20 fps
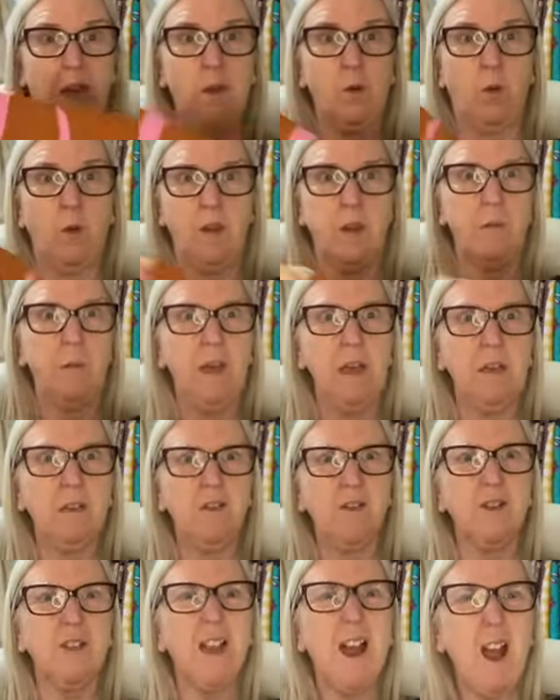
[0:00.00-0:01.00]
what you make?
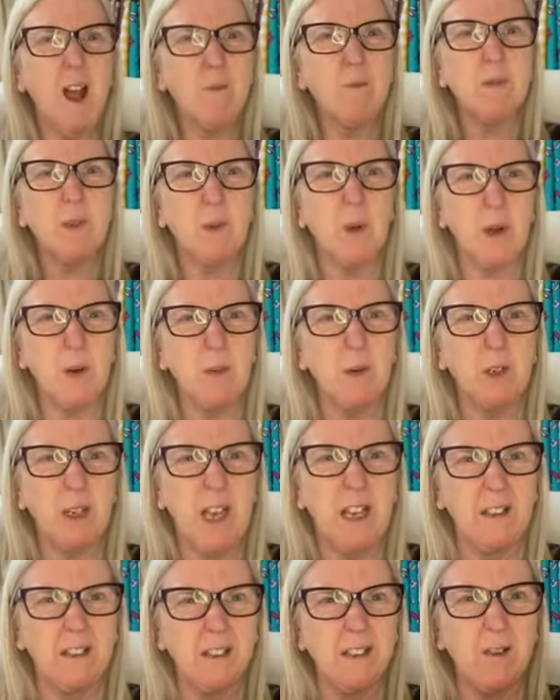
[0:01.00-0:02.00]
Does that happen to anybody
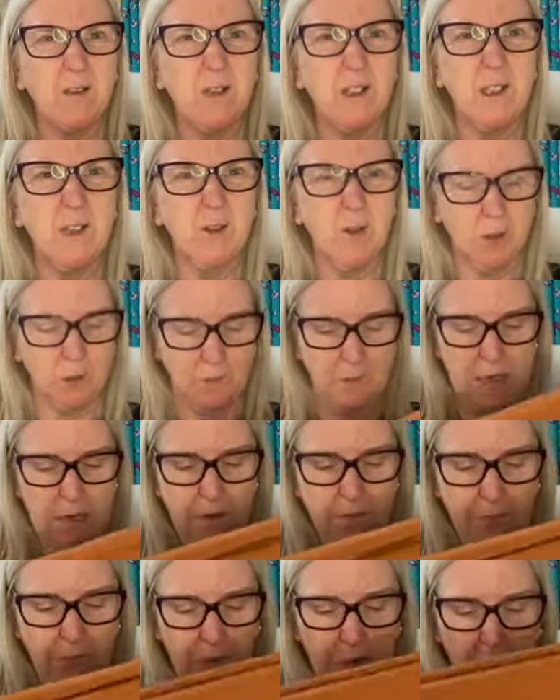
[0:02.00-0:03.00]
else, or is it just me?
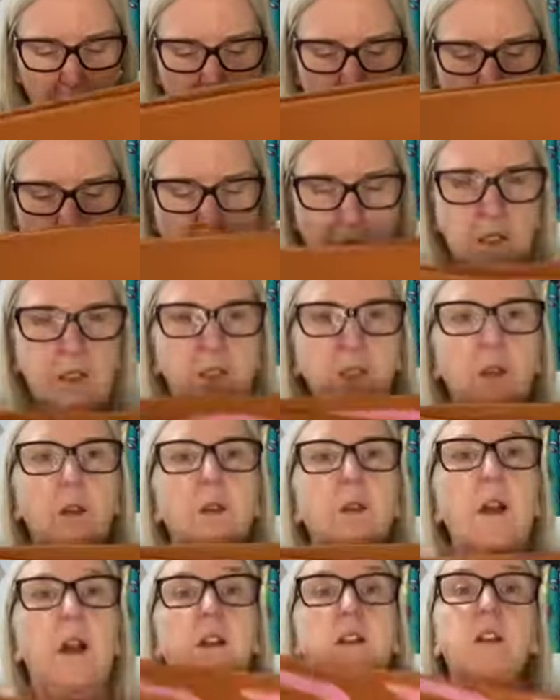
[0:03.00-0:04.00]

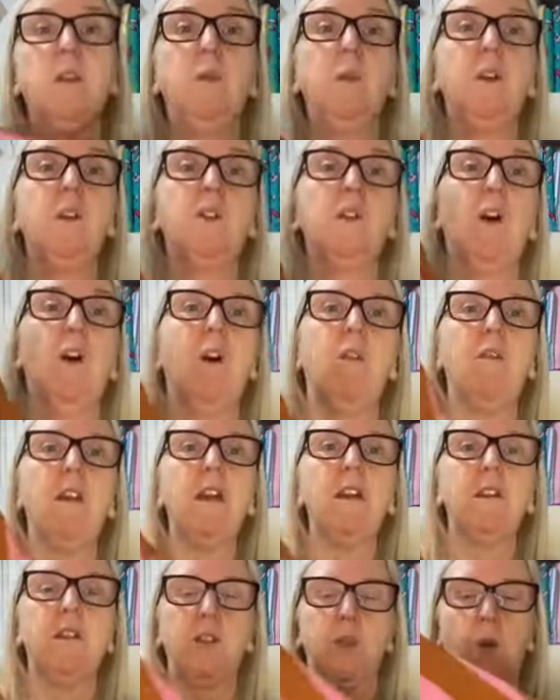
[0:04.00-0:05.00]
So I do adore
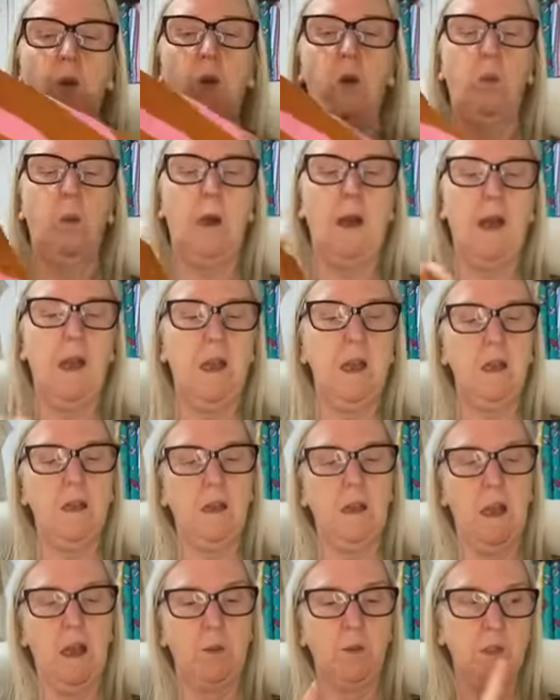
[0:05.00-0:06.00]
it. So
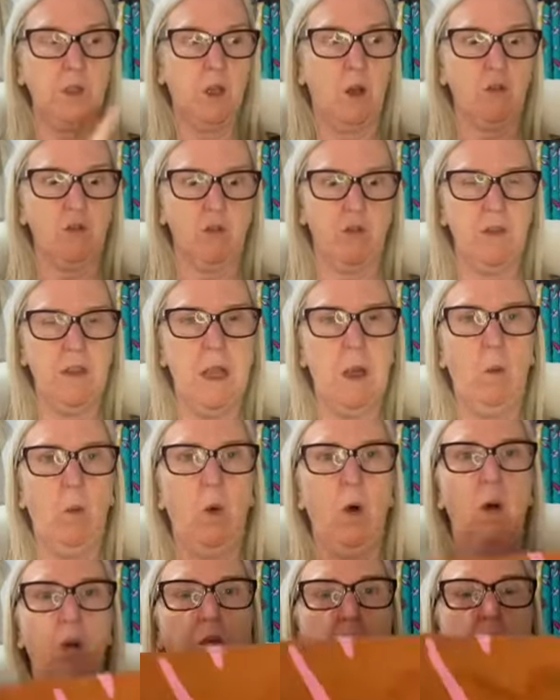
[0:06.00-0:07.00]
while I was ordering that
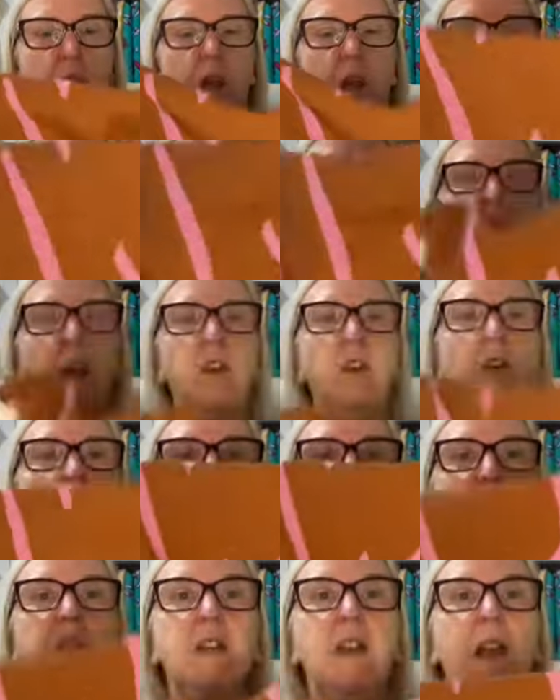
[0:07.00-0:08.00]
one, I
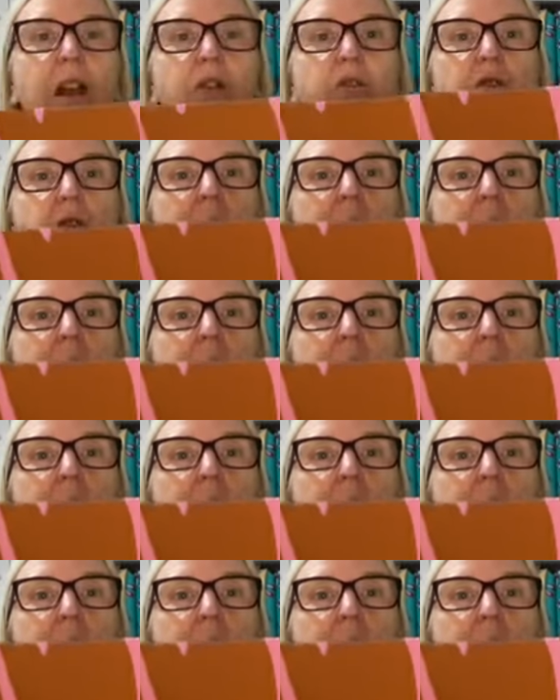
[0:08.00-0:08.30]
ordered an extra